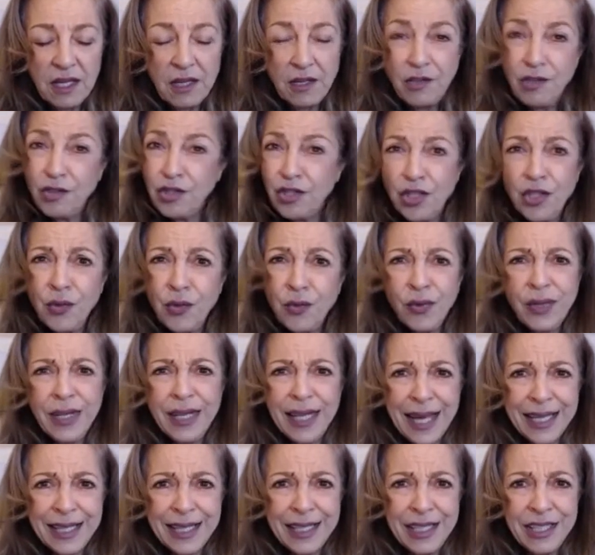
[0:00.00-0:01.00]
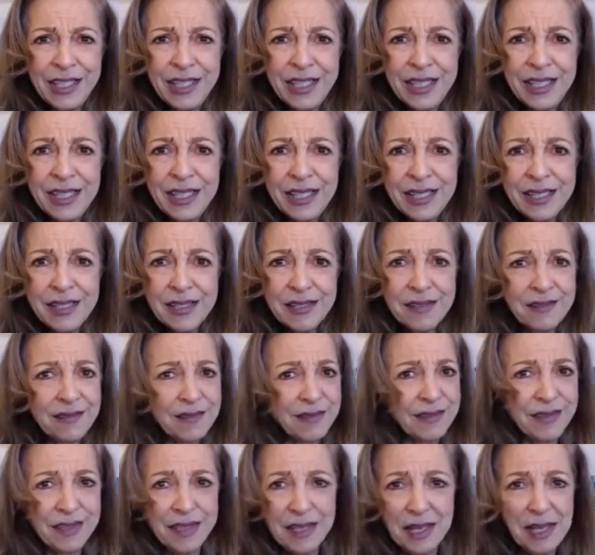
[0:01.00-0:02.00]
do you relate to this?
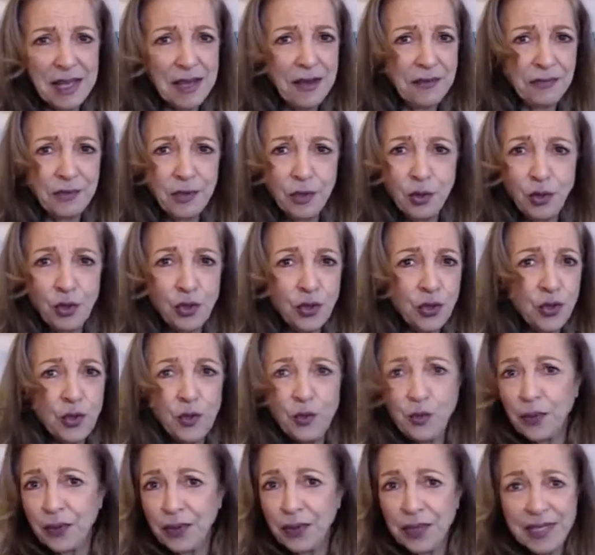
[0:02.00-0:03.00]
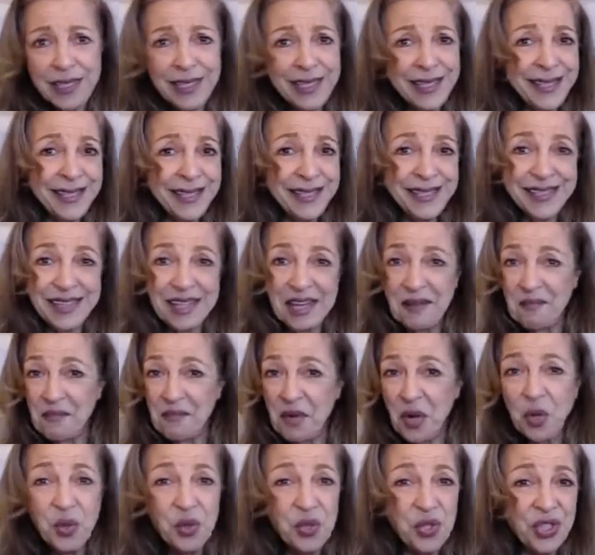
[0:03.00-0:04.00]
If you do, please
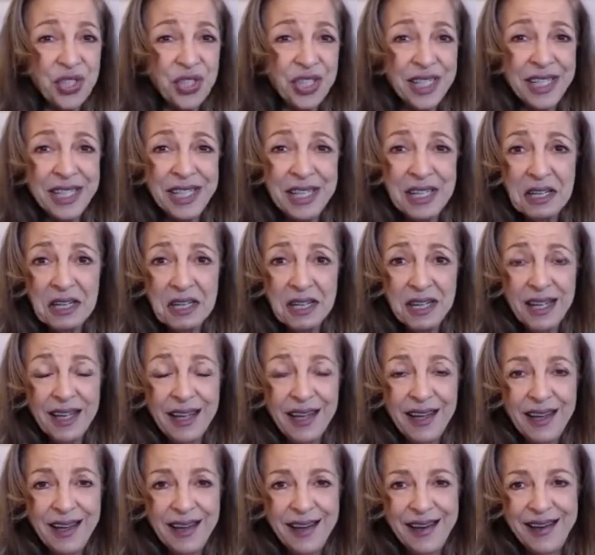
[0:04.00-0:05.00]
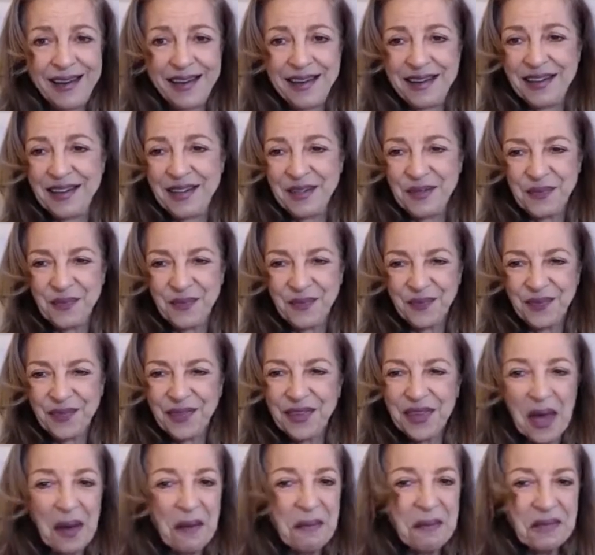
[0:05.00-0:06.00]
emoji, um,
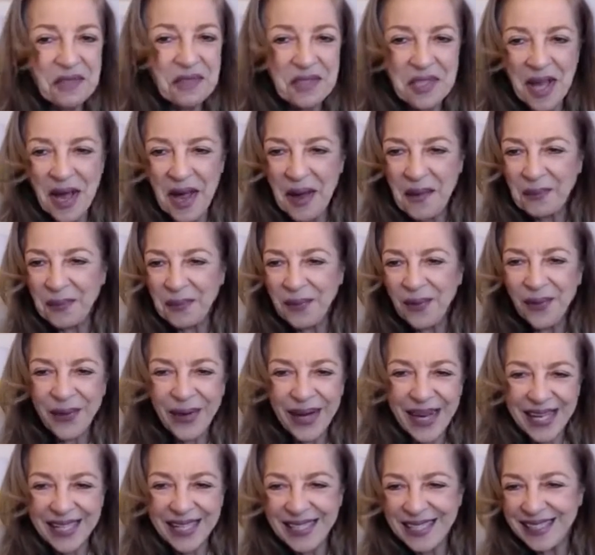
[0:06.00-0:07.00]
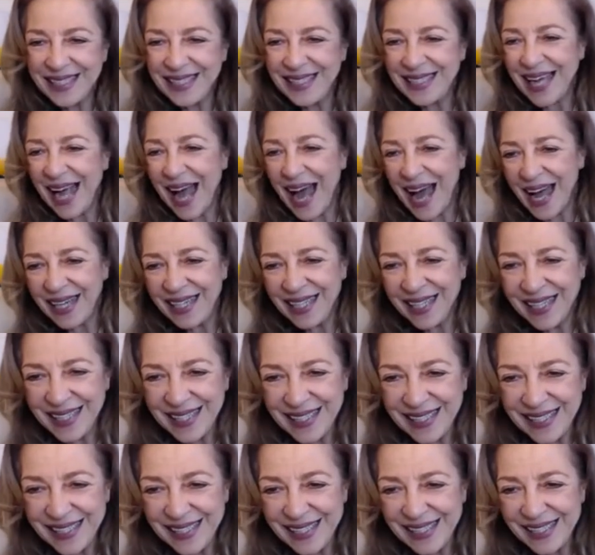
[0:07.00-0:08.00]
thumbs up, or anything. Hi,
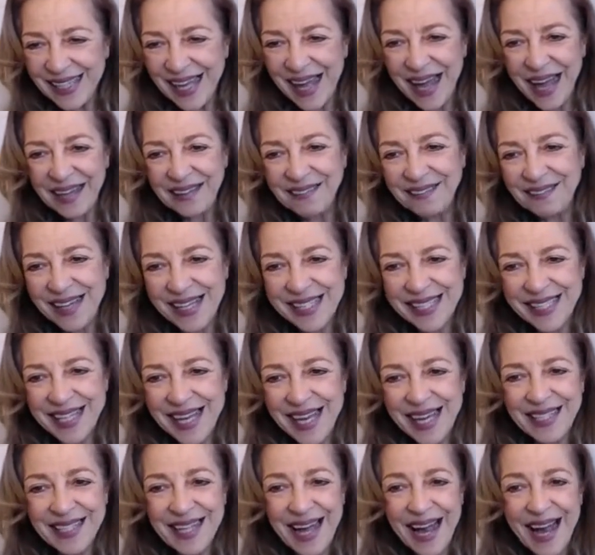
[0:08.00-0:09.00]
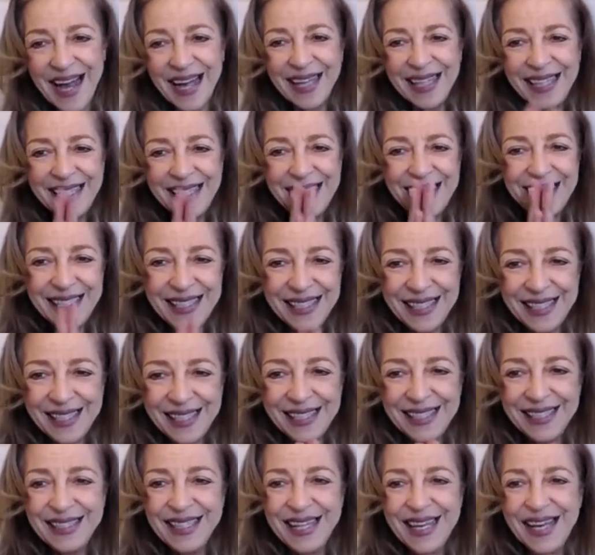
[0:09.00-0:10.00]
Ani. Hi, Mazgen. Hi,
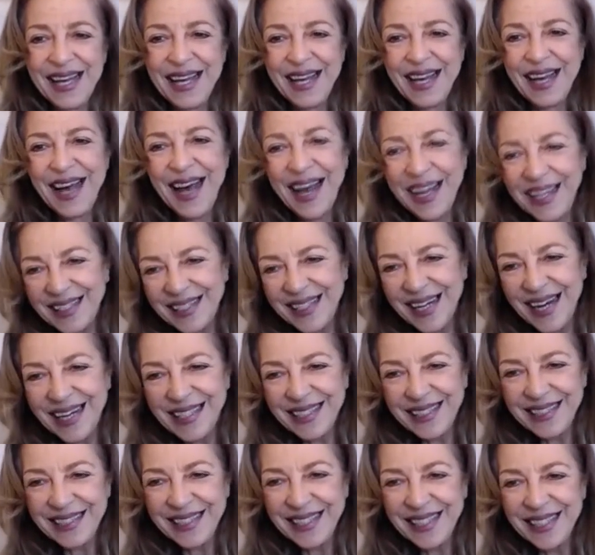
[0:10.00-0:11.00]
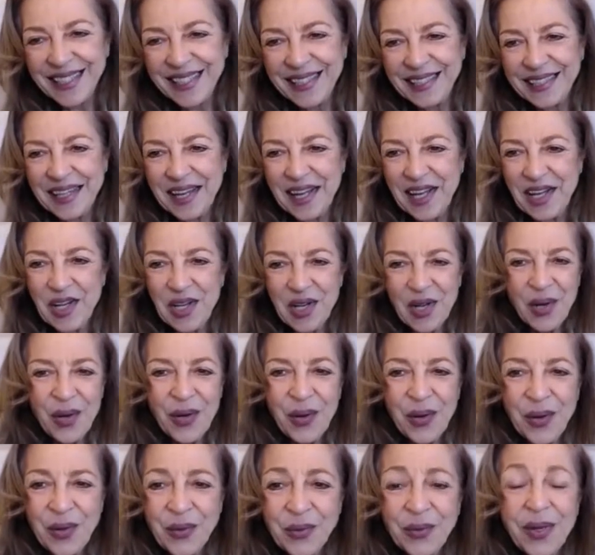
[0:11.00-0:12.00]
Lilith. Hi, Karine.
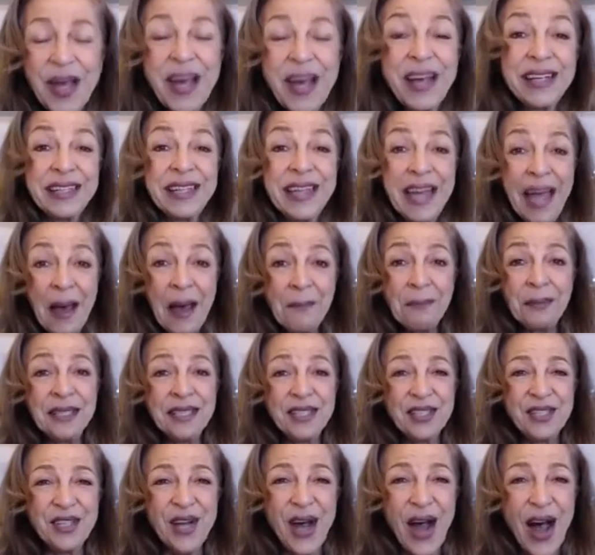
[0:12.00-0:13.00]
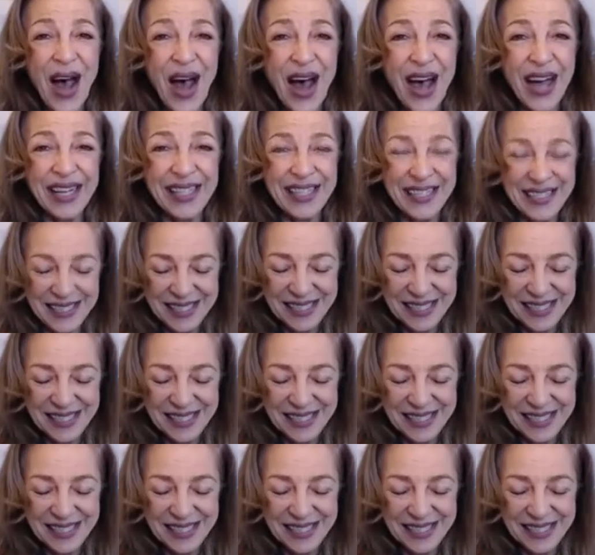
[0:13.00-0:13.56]
Hello, Gabby John.